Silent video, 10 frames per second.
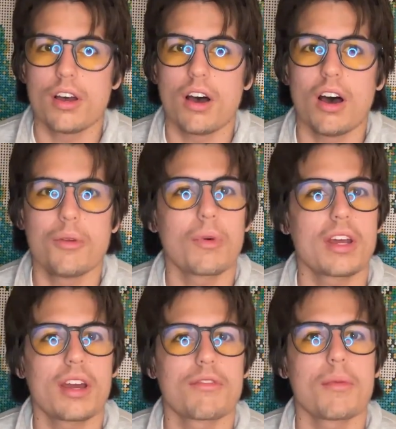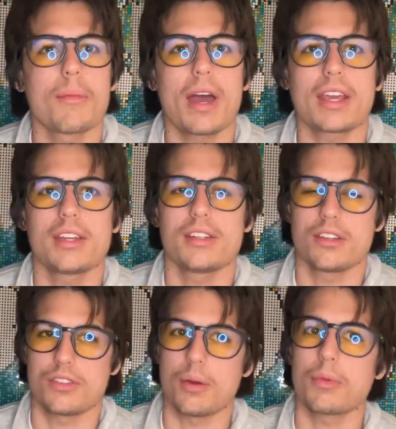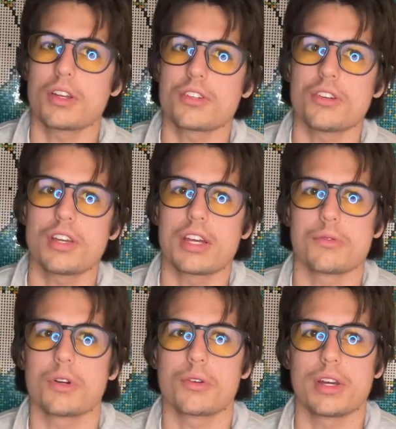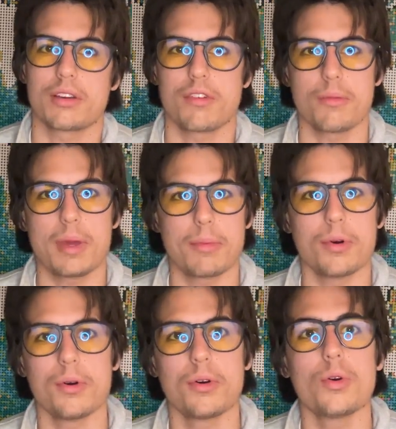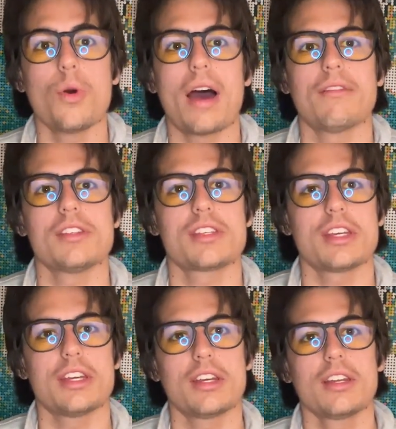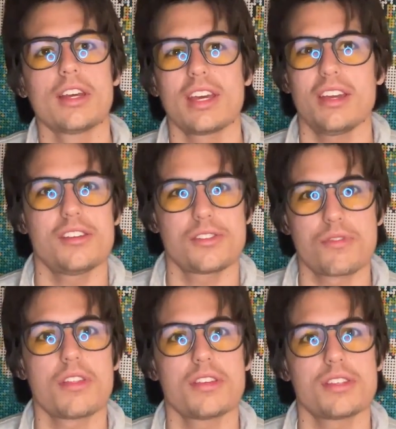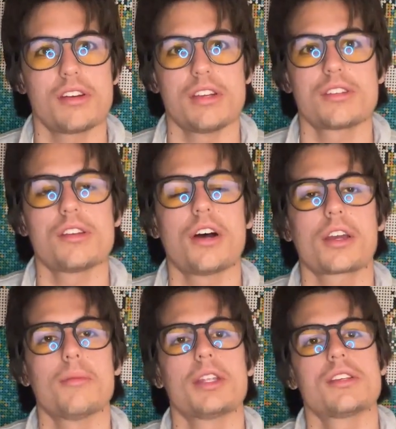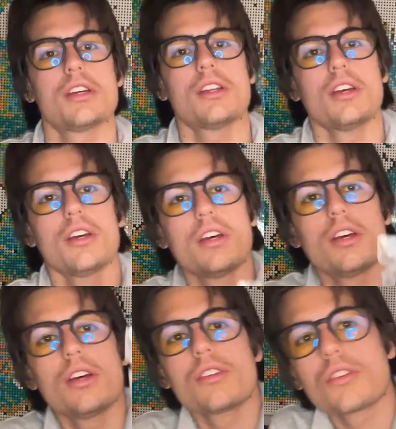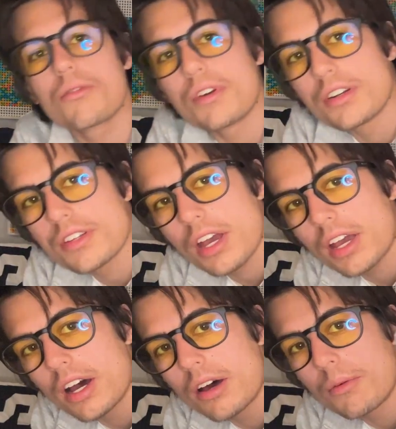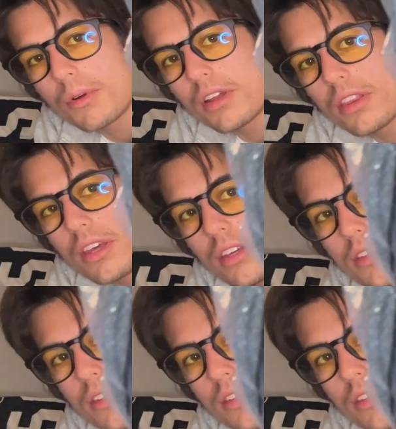on what I got from the package, so I'm going to show you guys real quick for the people who haven't seen it, and just for this series to document it. So first, I got one of the